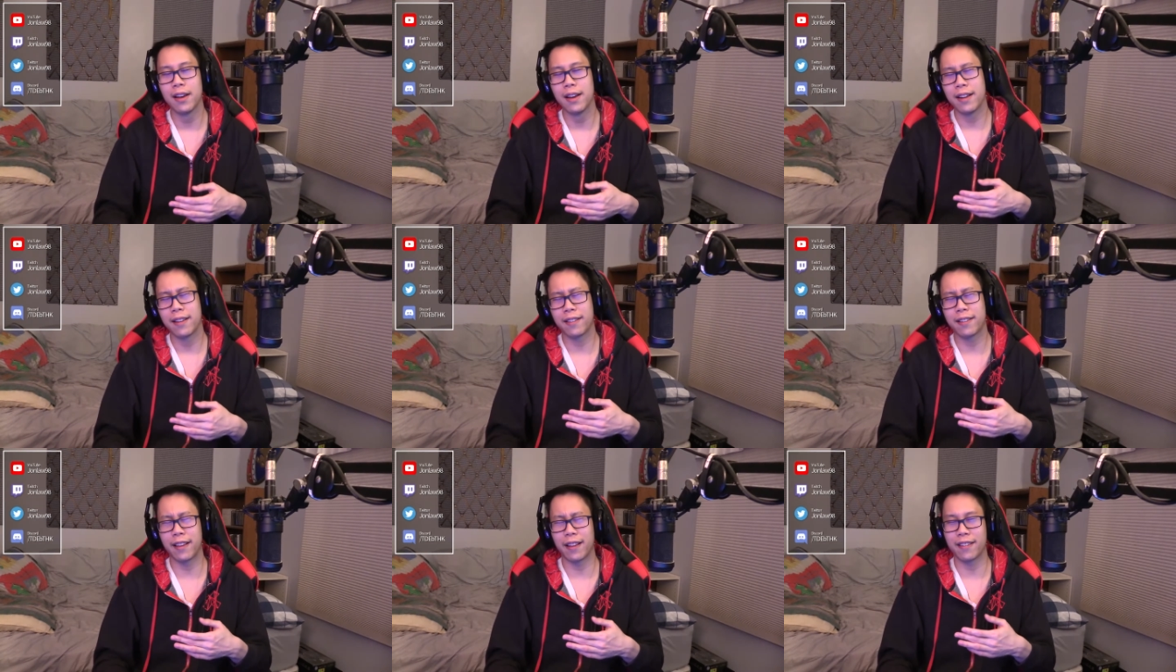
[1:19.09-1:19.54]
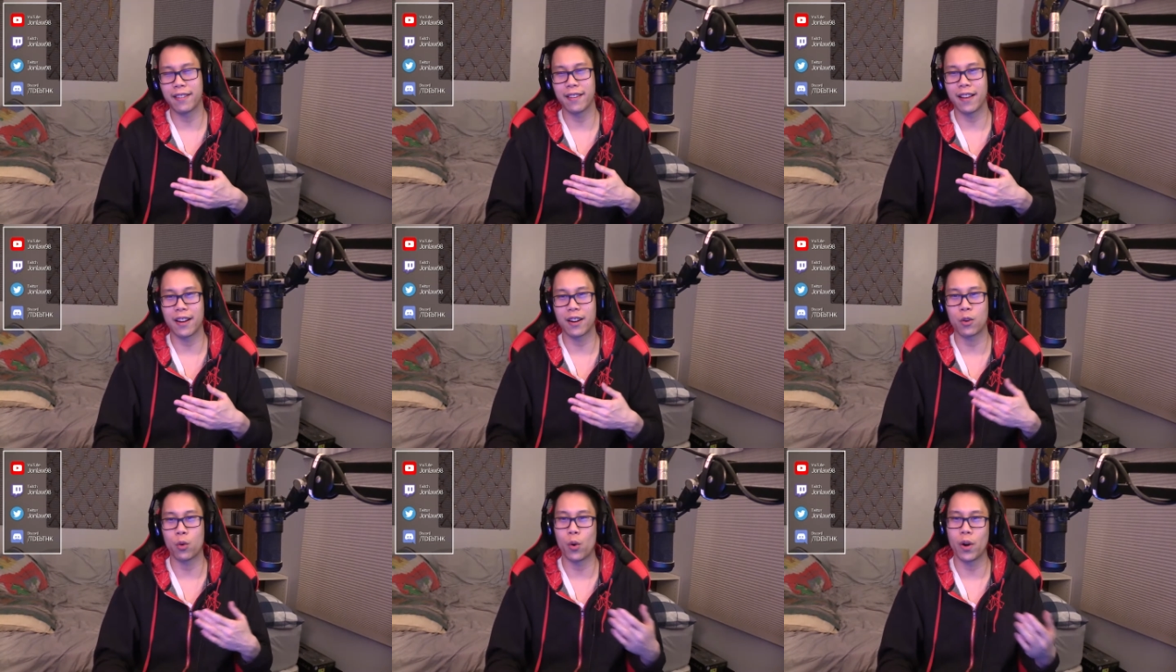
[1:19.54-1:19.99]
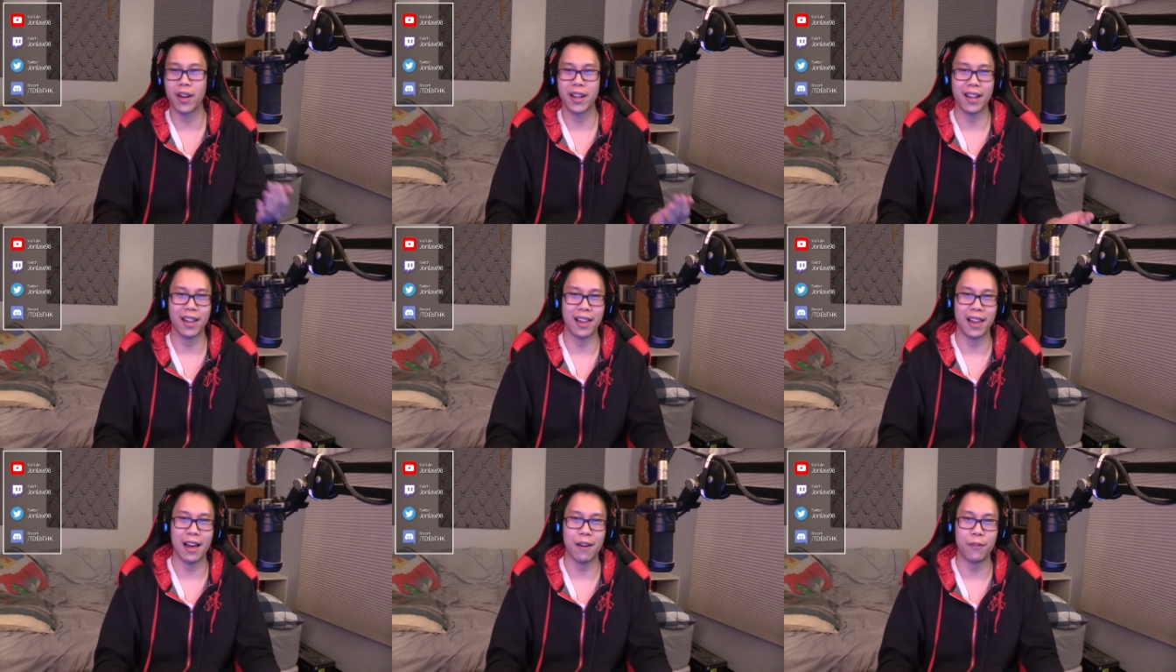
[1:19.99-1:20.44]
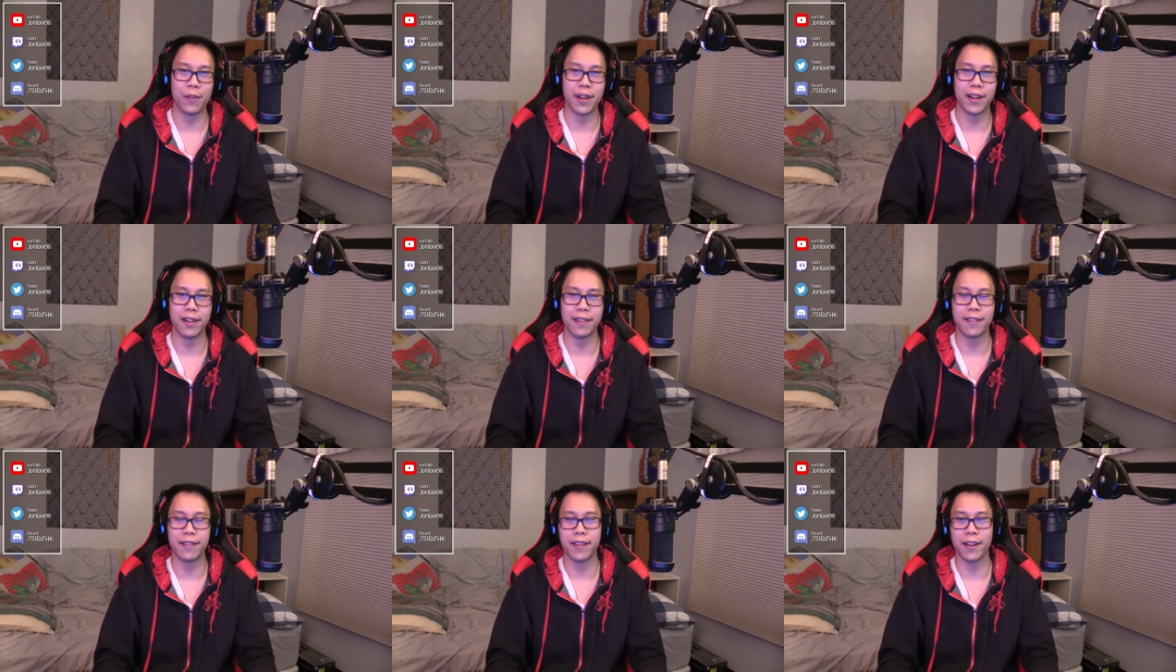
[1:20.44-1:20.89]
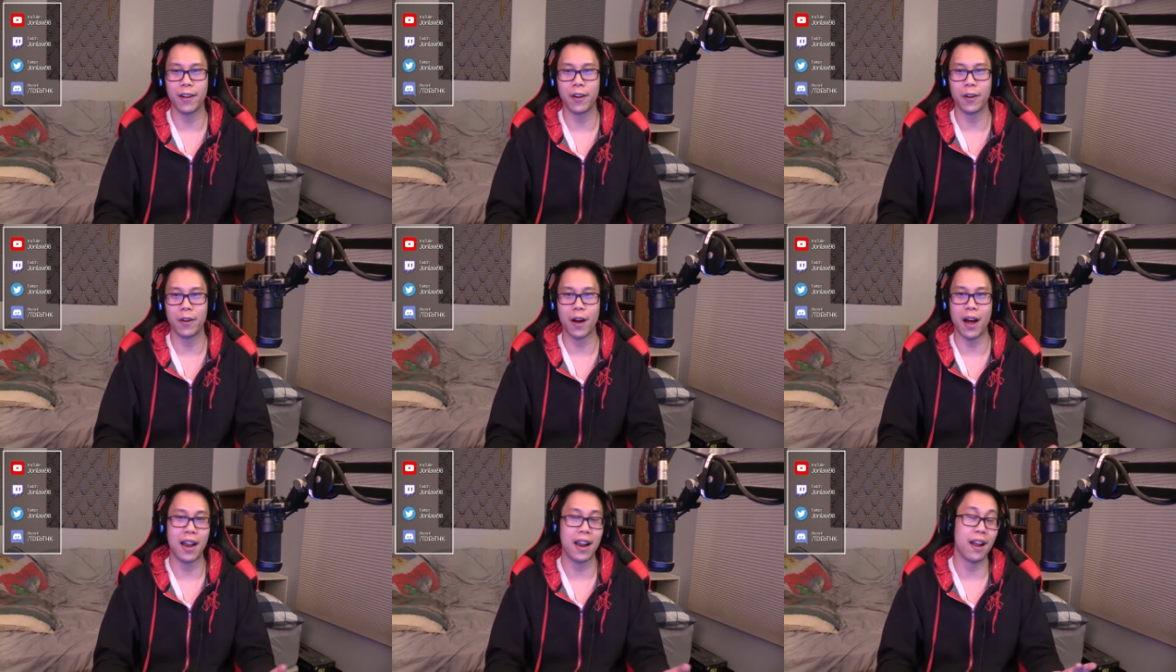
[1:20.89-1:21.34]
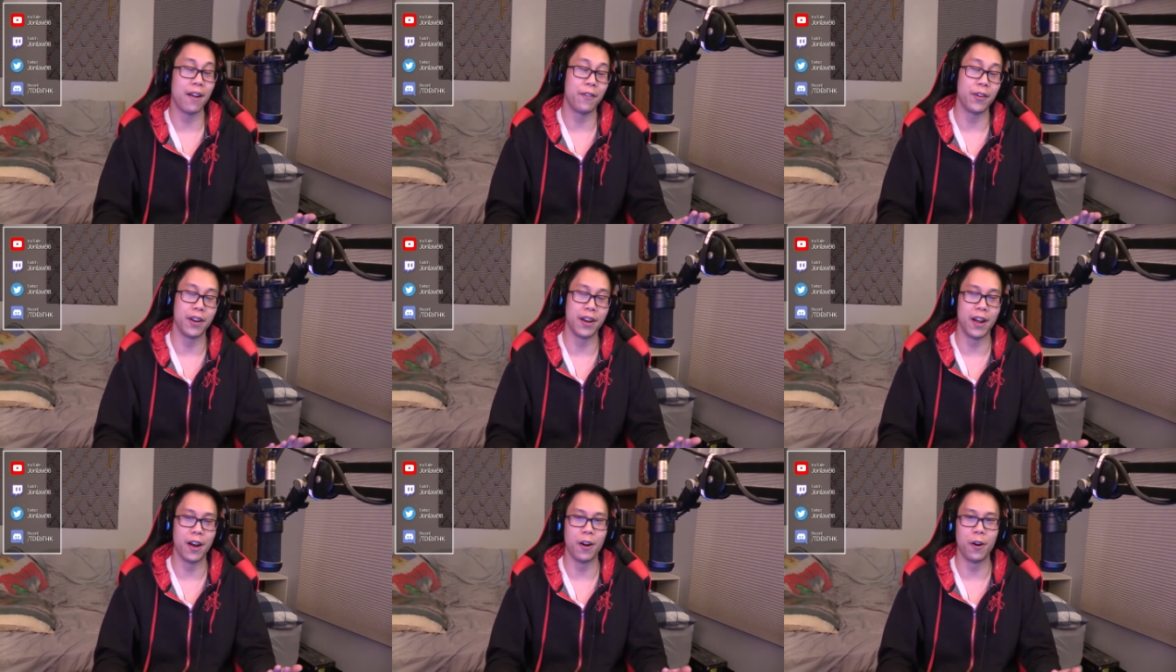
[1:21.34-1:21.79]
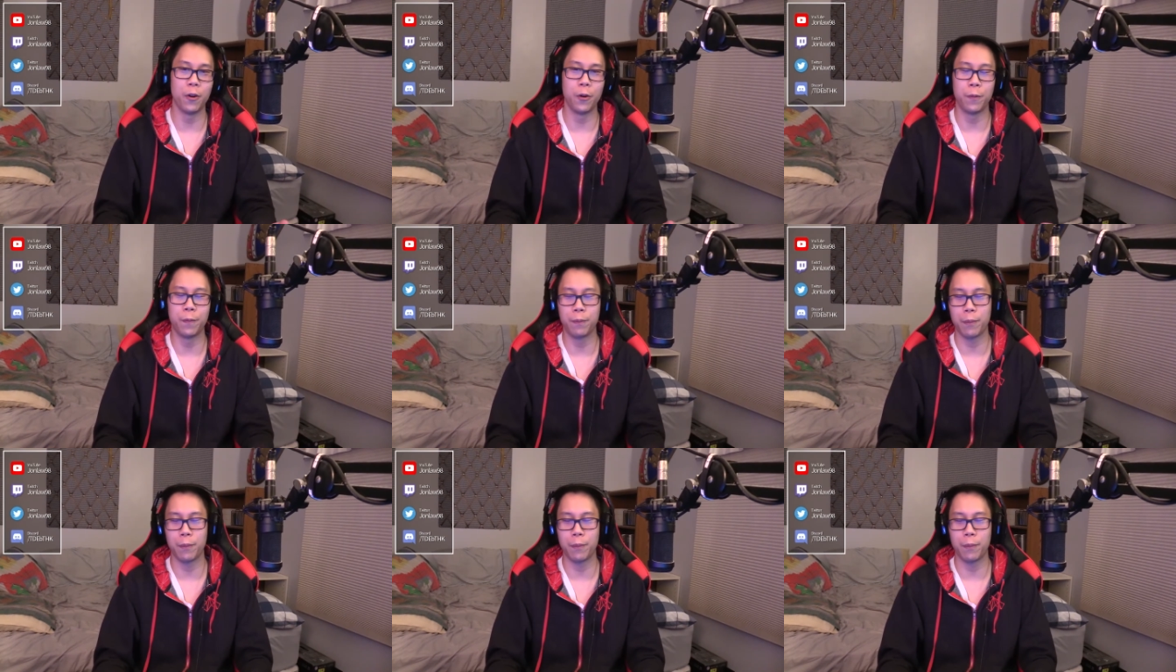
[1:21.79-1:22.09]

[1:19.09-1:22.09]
since like 2011, so I never know,